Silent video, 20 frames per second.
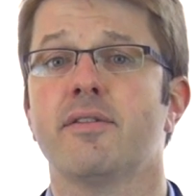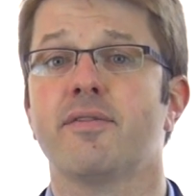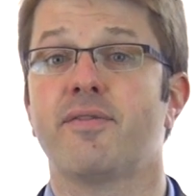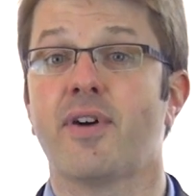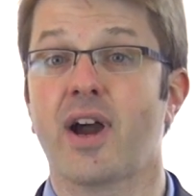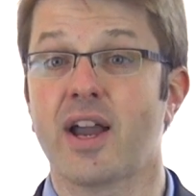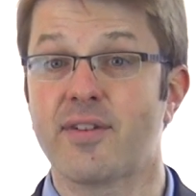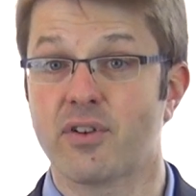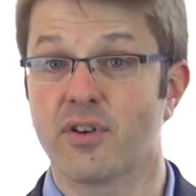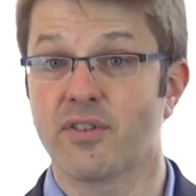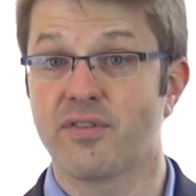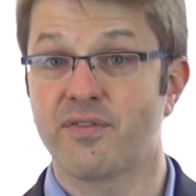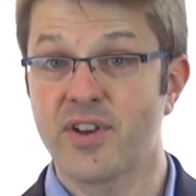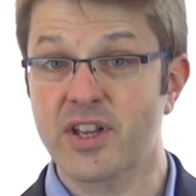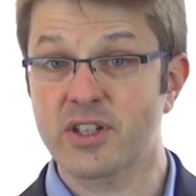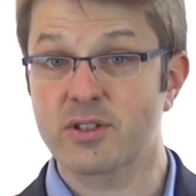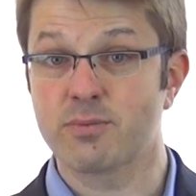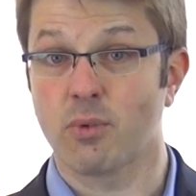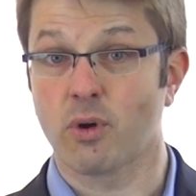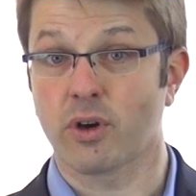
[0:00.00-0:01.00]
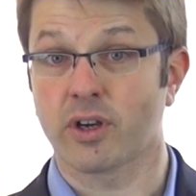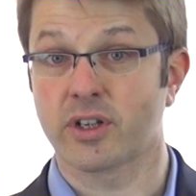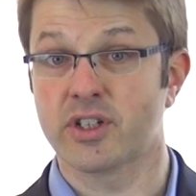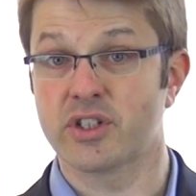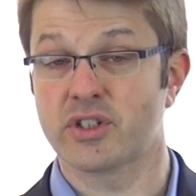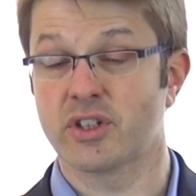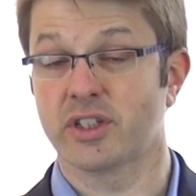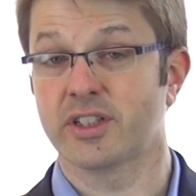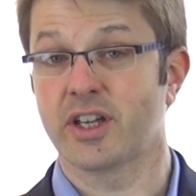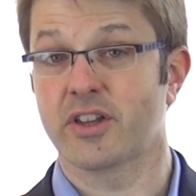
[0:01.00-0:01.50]
5-year fixed
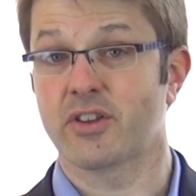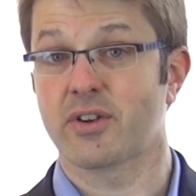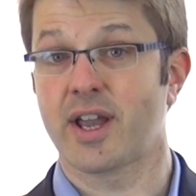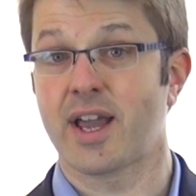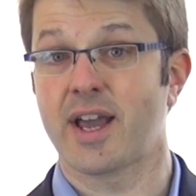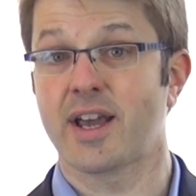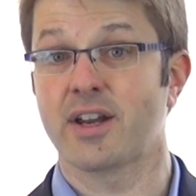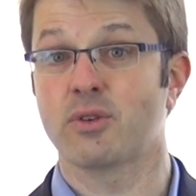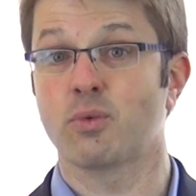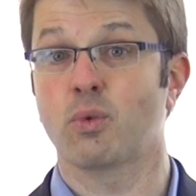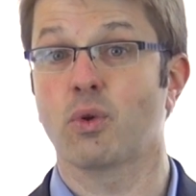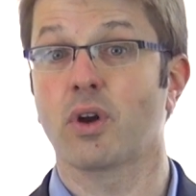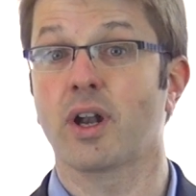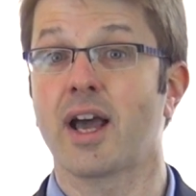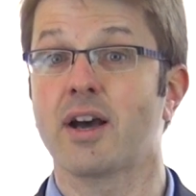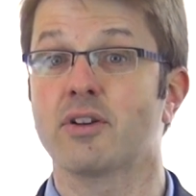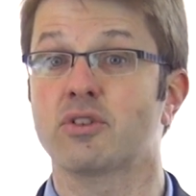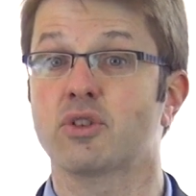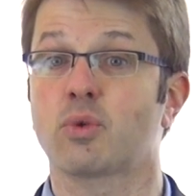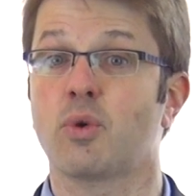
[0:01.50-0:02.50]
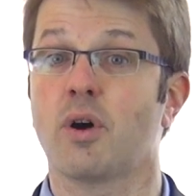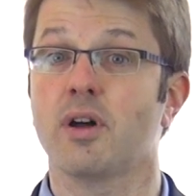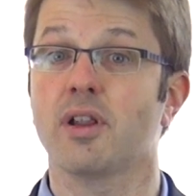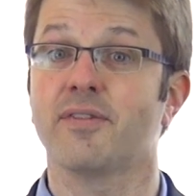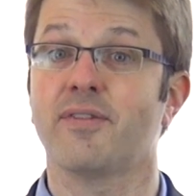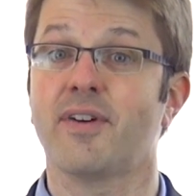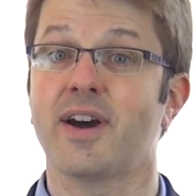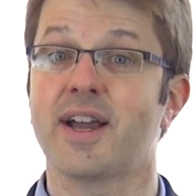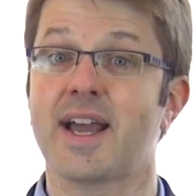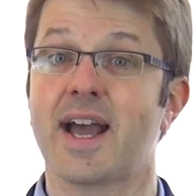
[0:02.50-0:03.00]
mortgages, on the other hand, were allowed to
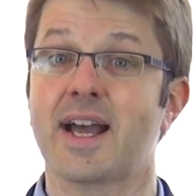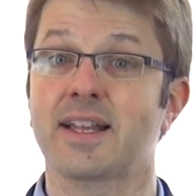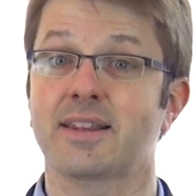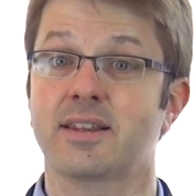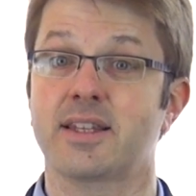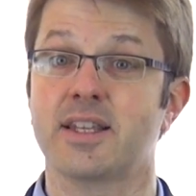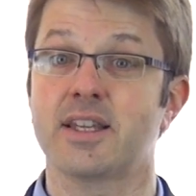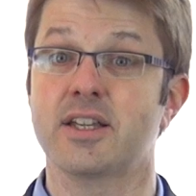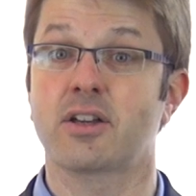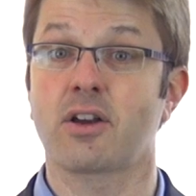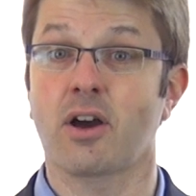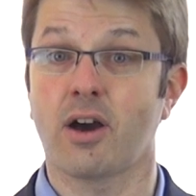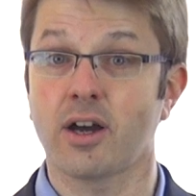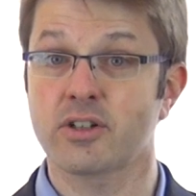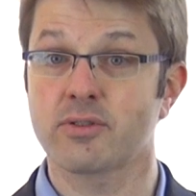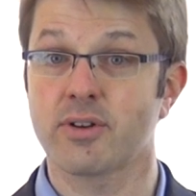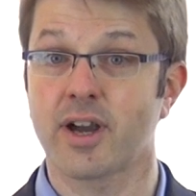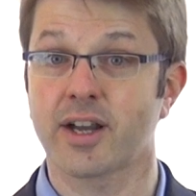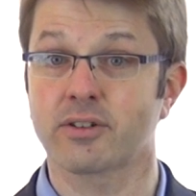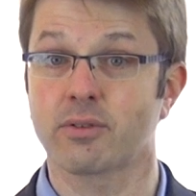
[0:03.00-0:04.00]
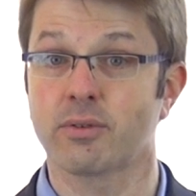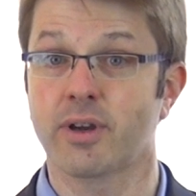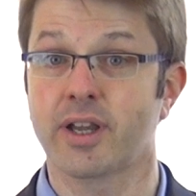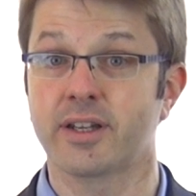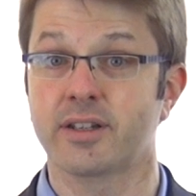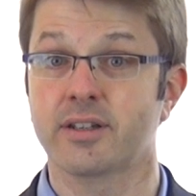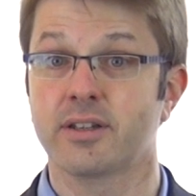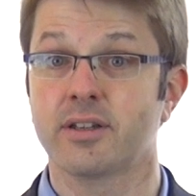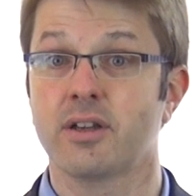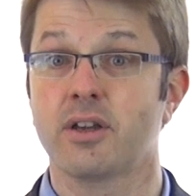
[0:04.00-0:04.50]
qualify at the contract
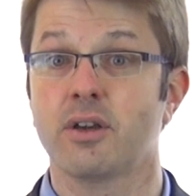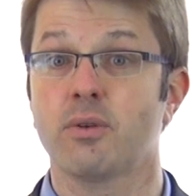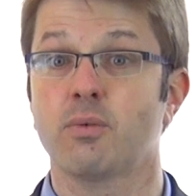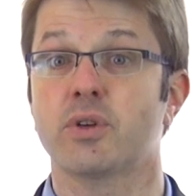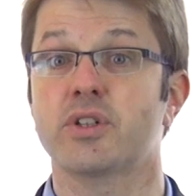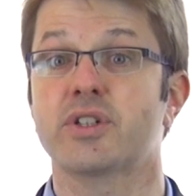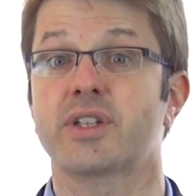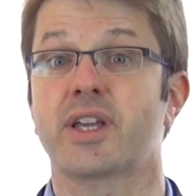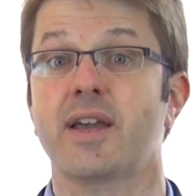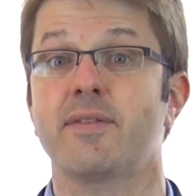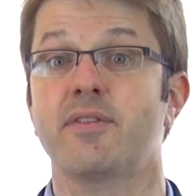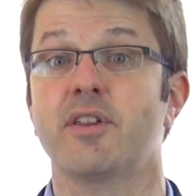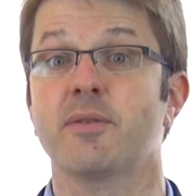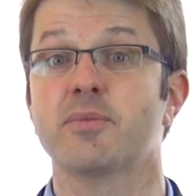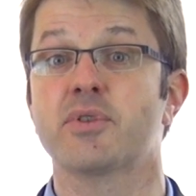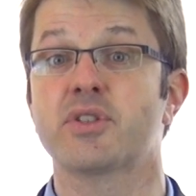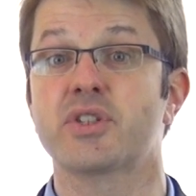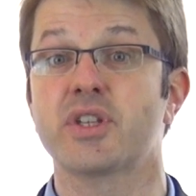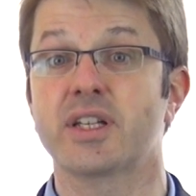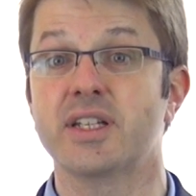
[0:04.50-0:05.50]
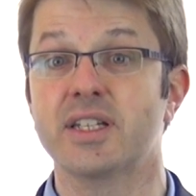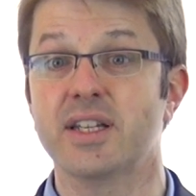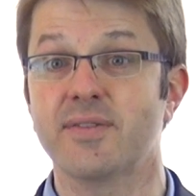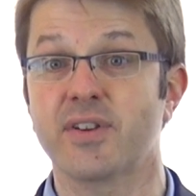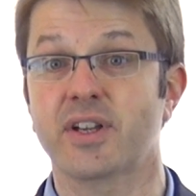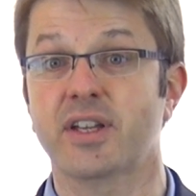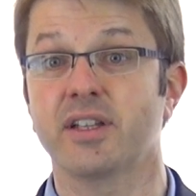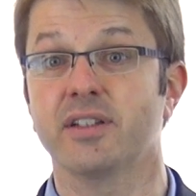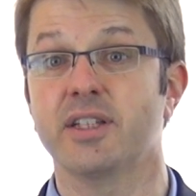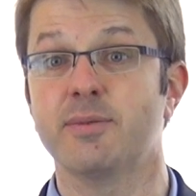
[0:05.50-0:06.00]
rate, which gave them
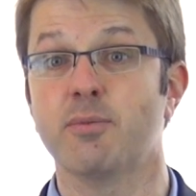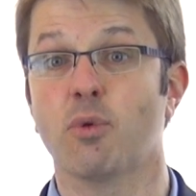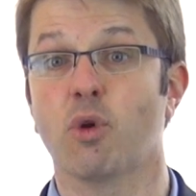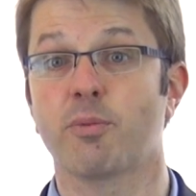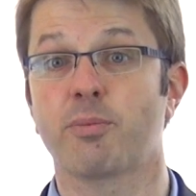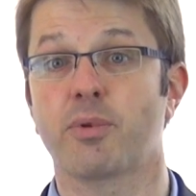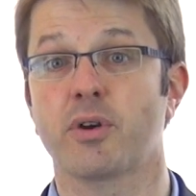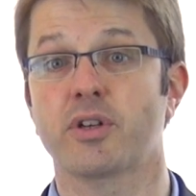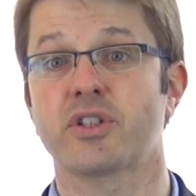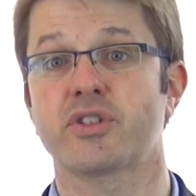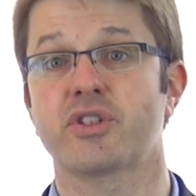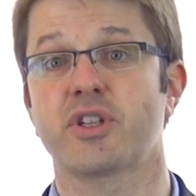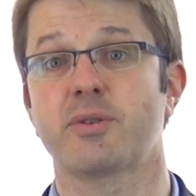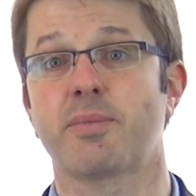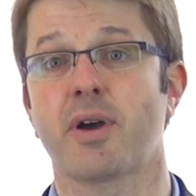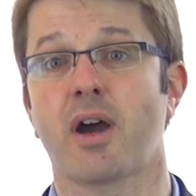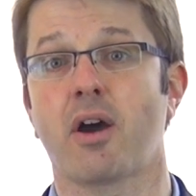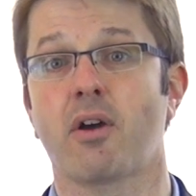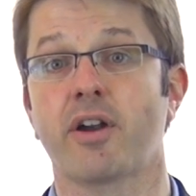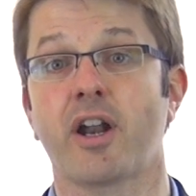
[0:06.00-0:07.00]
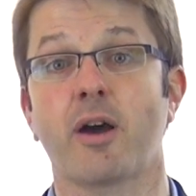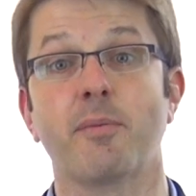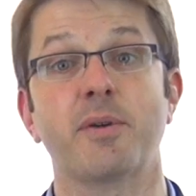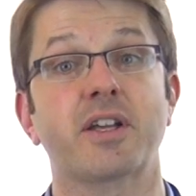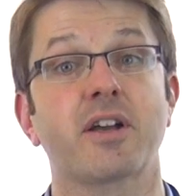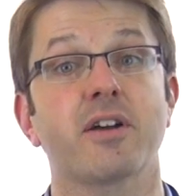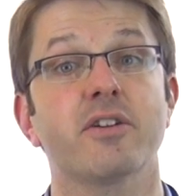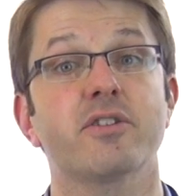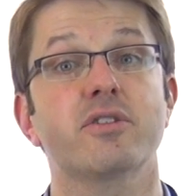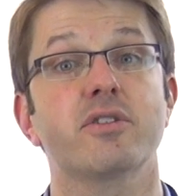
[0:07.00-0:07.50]
significantly more purchasing power. Now,
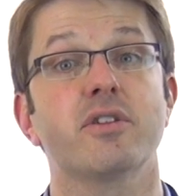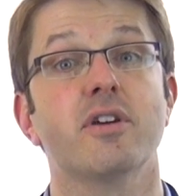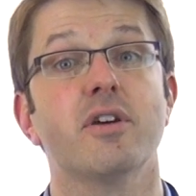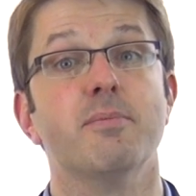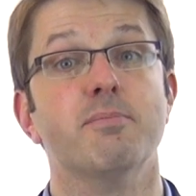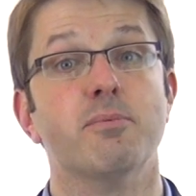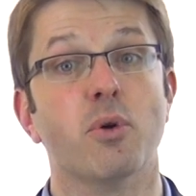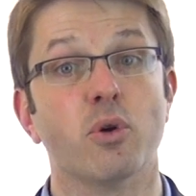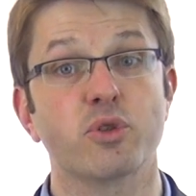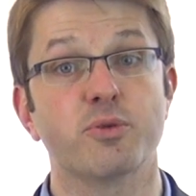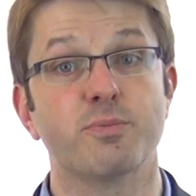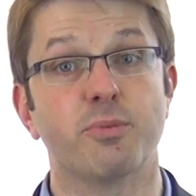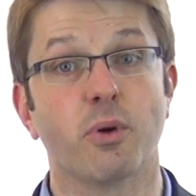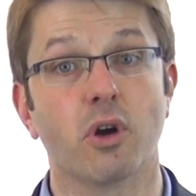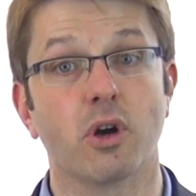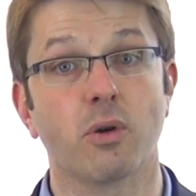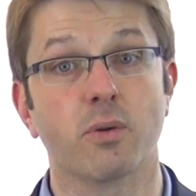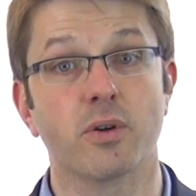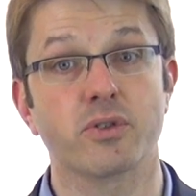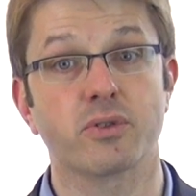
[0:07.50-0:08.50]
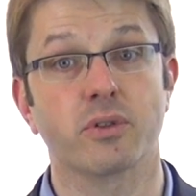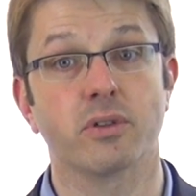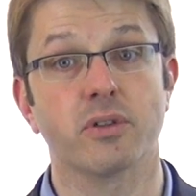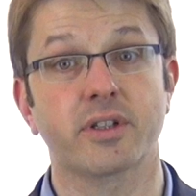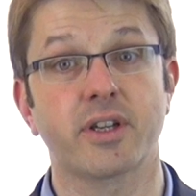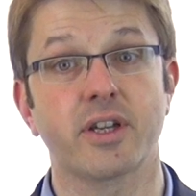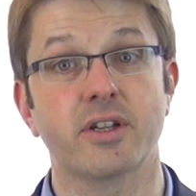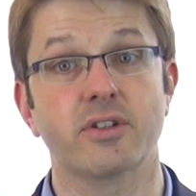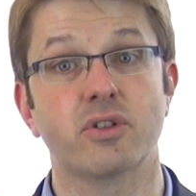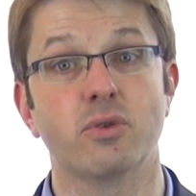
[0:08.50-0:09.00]
because most borrowers are
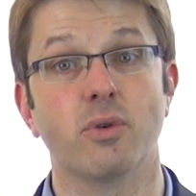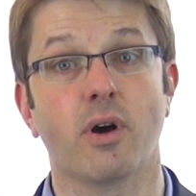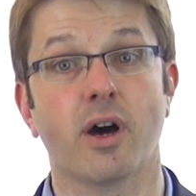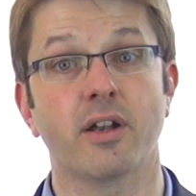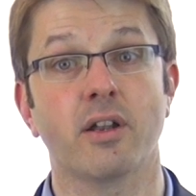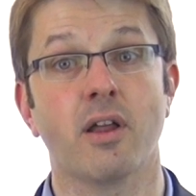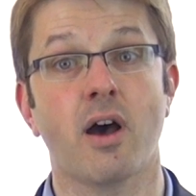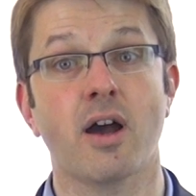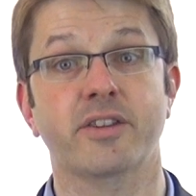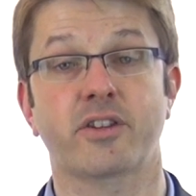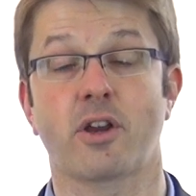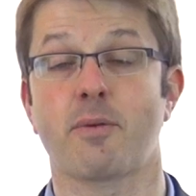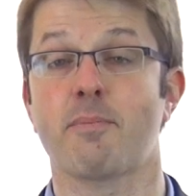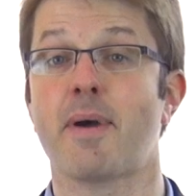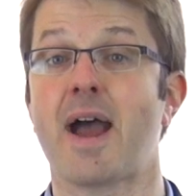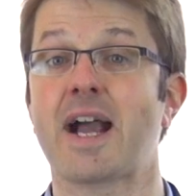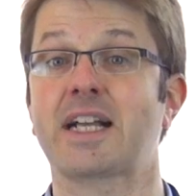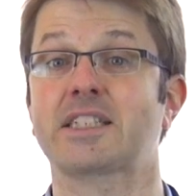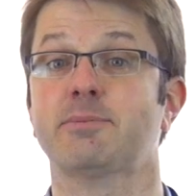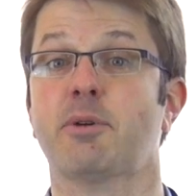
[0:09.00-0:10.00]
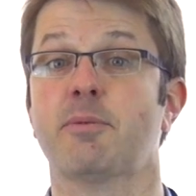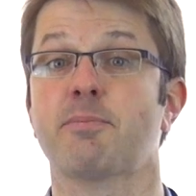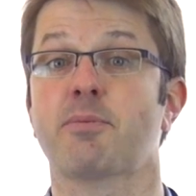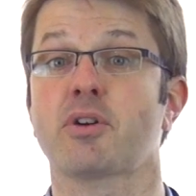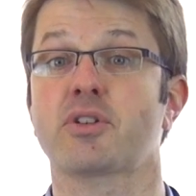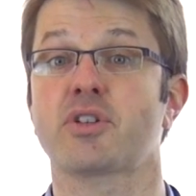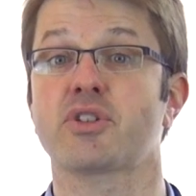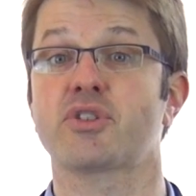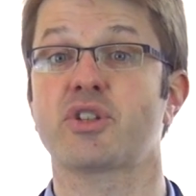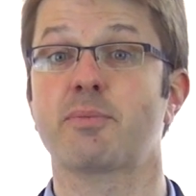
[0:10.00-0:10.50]
looking to unlock their maximum
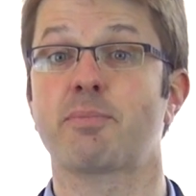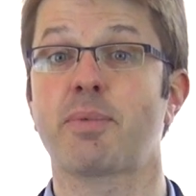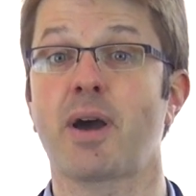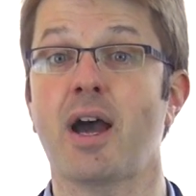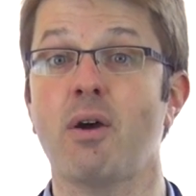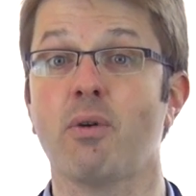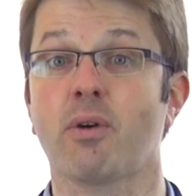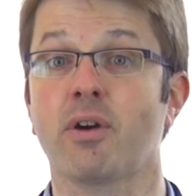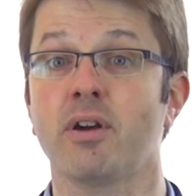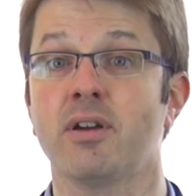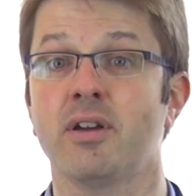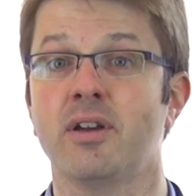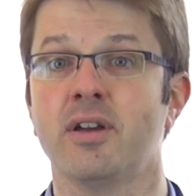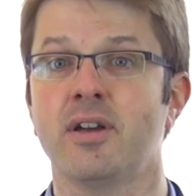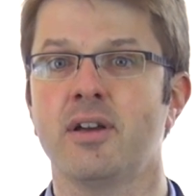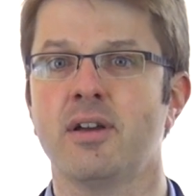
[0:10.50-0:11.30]
purchasing power,